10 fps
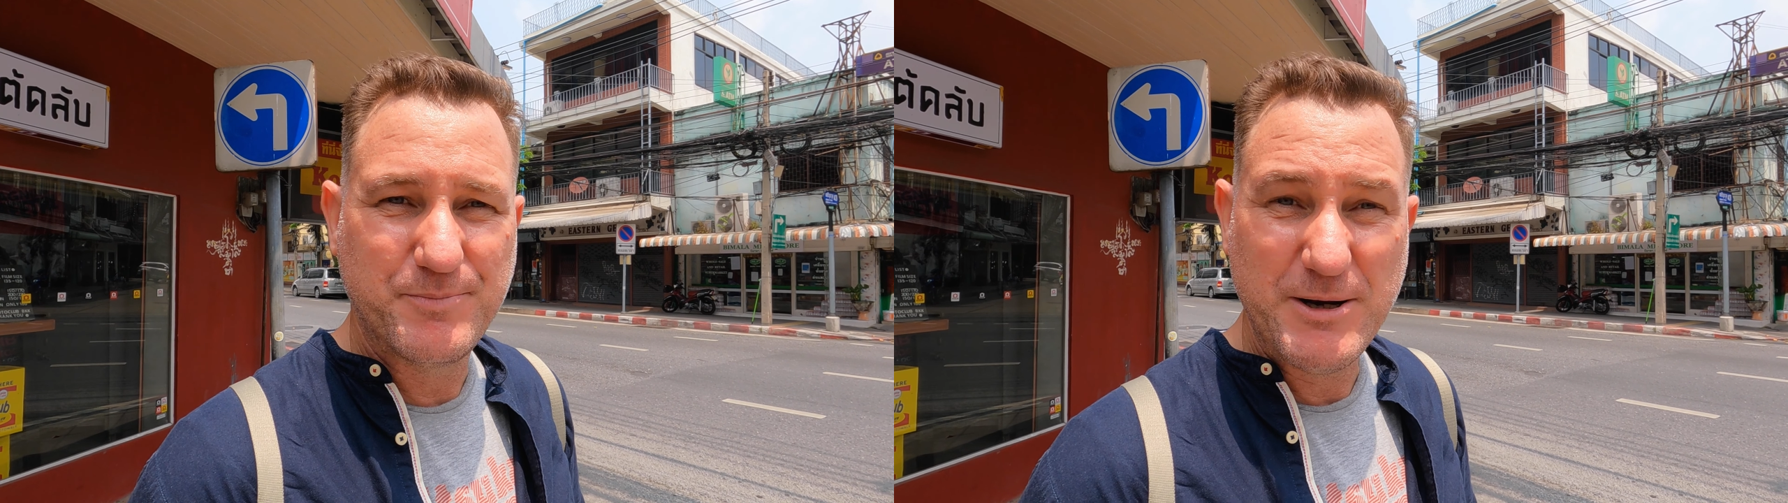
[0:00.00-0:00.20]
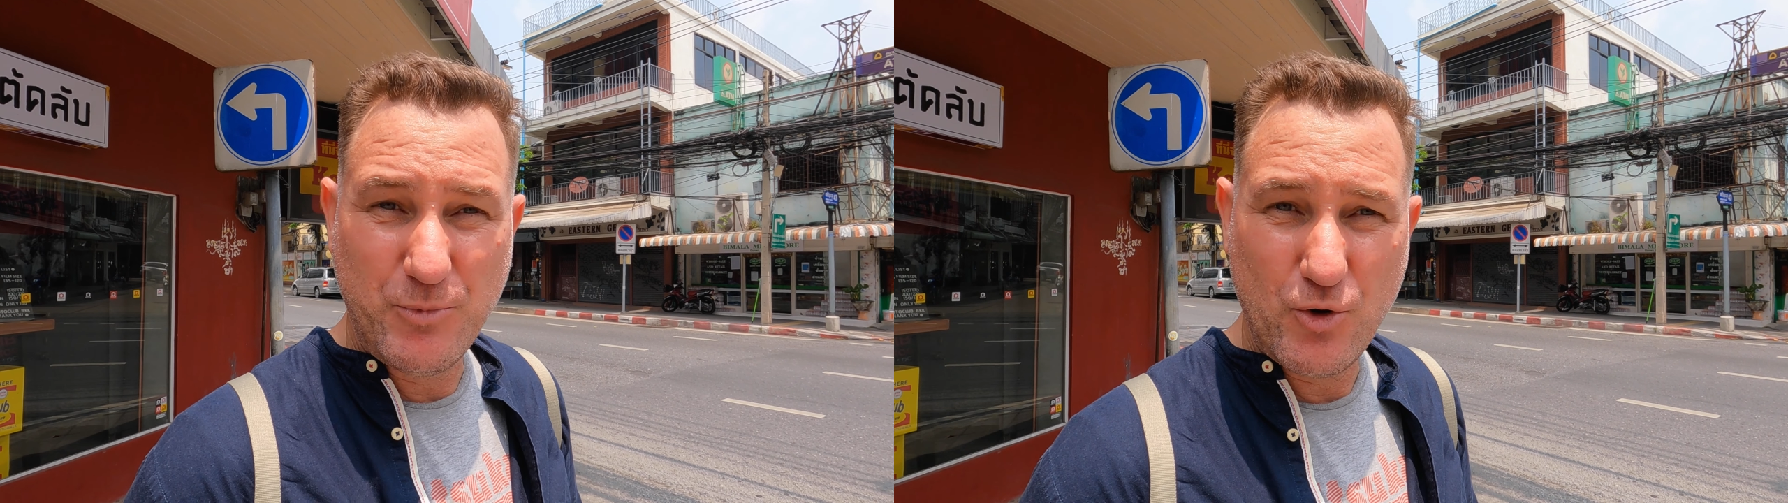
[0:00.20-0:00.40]

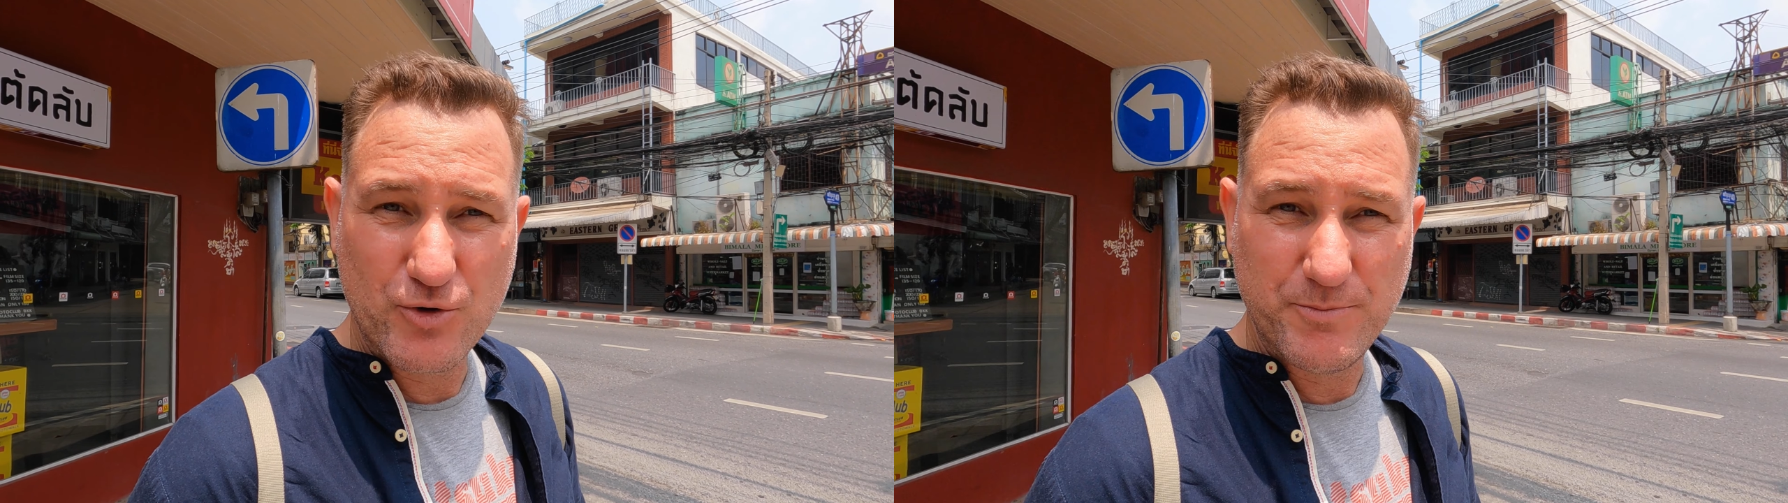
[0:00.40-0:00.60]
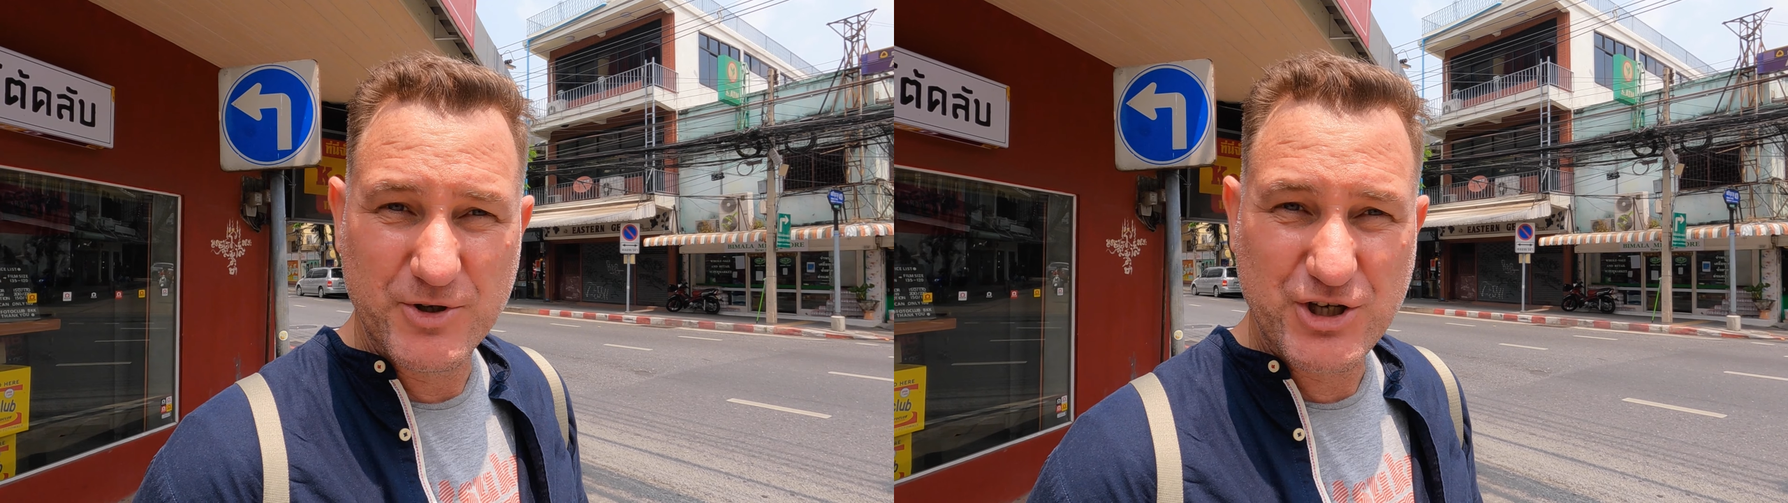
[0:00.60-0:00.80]
pinball
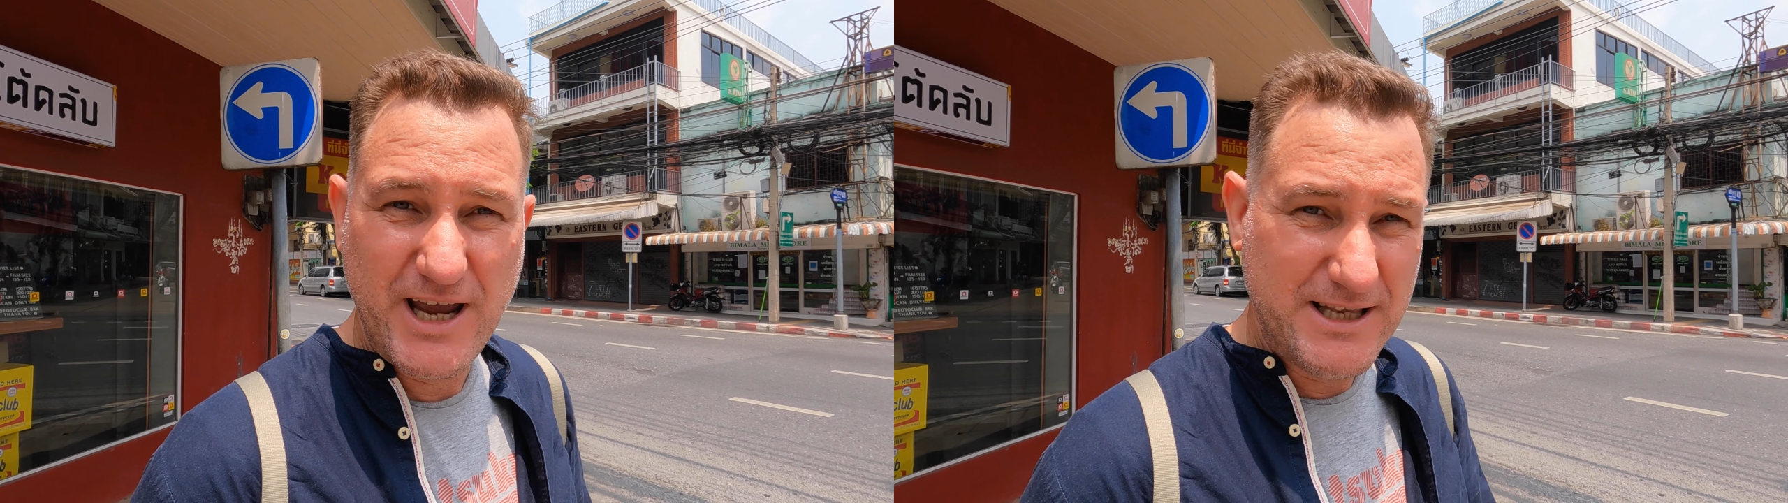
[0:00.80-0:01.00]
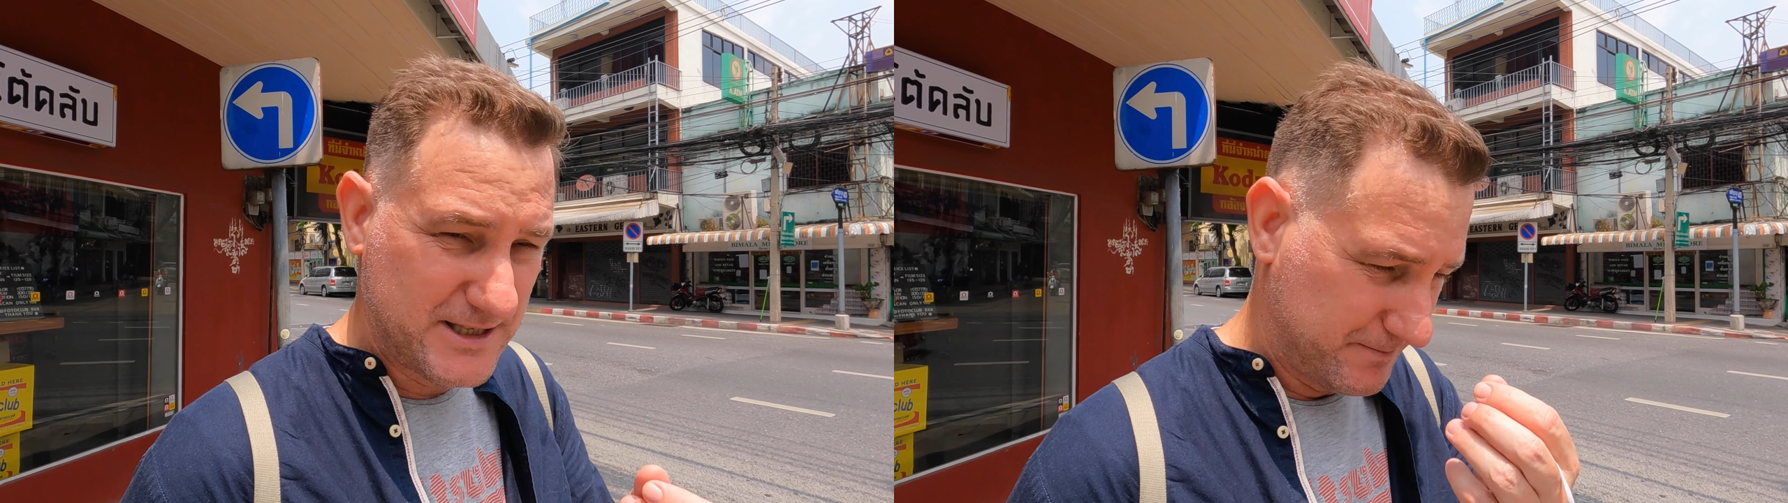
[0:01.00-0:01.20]

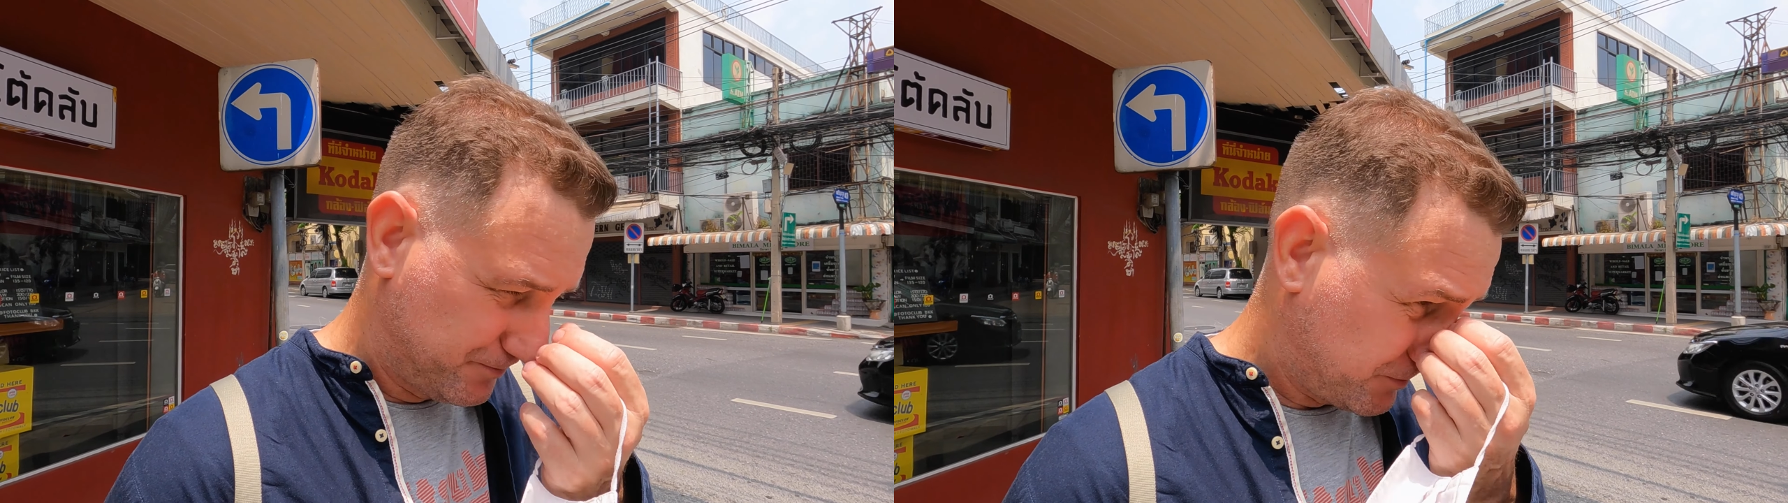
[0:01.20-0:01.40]
machines.